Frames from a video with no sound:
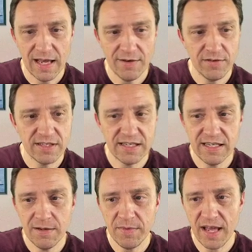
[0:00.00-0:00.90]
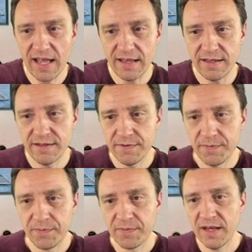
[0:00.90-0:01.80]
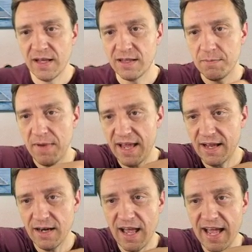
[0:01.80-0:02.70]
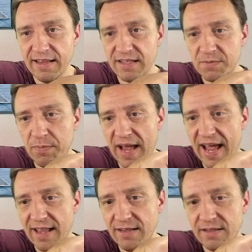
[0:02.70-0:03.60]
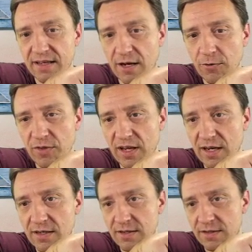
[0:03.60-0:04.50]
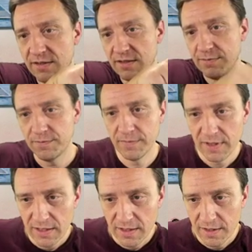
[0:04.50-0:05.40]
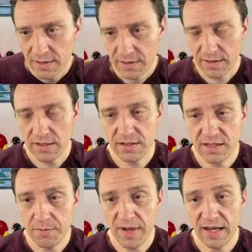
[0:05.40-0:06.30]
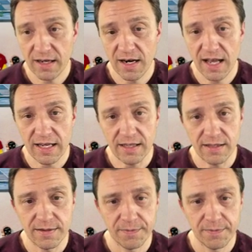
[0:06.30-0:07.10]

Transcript: Haven't seen him yet. The Mega Knight is banned down there. There's the Mega Knight.